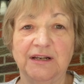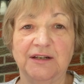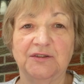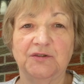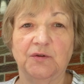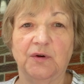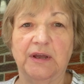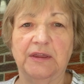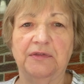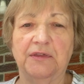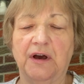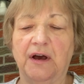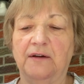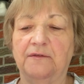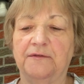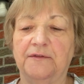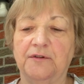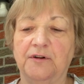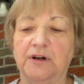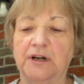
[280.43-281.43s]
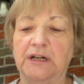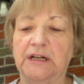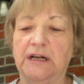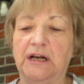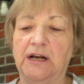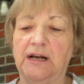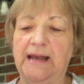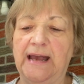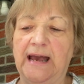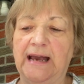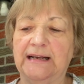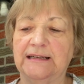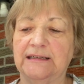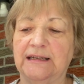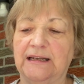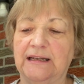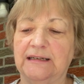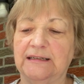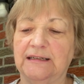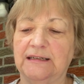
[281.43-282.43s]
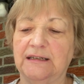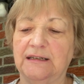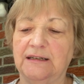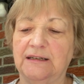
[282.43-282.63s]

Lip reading: So I thought for an accent